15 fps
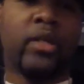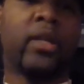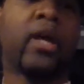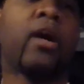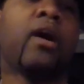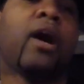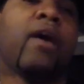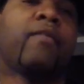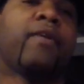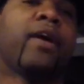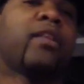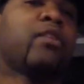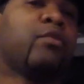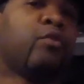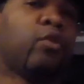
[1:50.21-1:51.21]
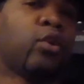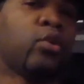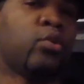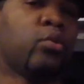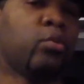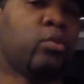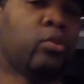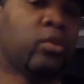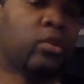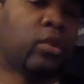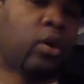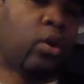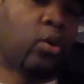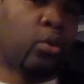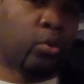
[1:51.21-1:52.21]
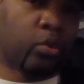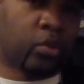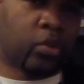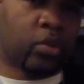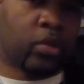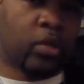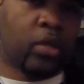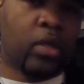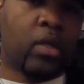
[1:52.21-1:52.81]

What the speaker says: Now I've had the Royal Lows,